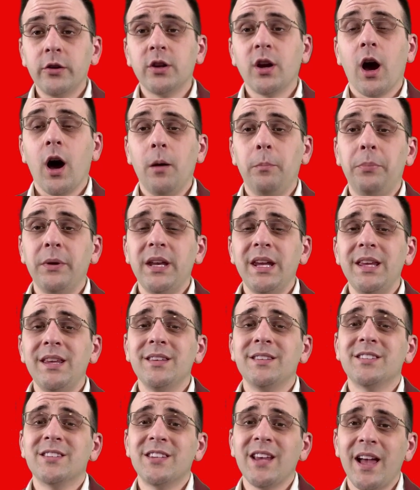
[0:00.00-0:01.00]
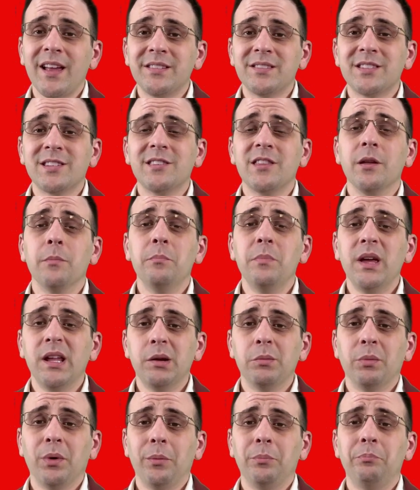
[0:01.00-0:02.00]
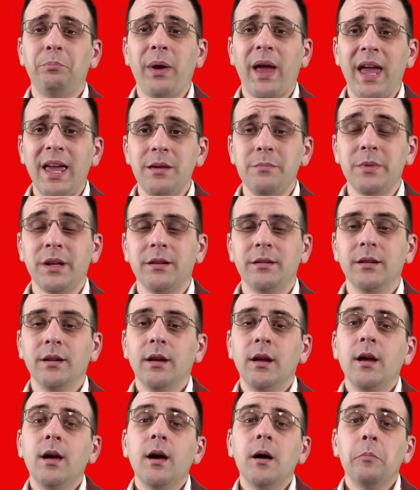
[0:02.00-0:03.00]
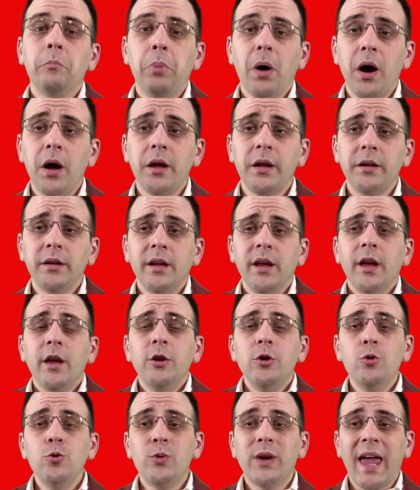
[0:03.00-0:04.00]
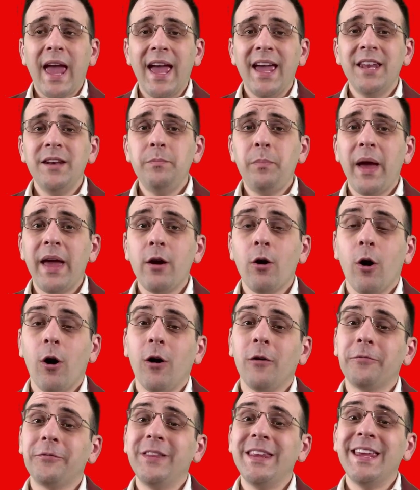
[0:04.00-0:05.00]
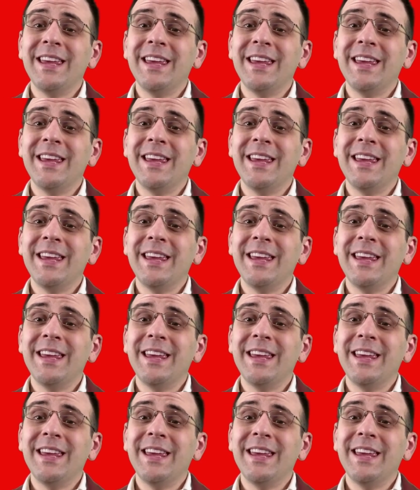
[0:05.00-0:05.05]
company sets the minimum payment, but you can pay off the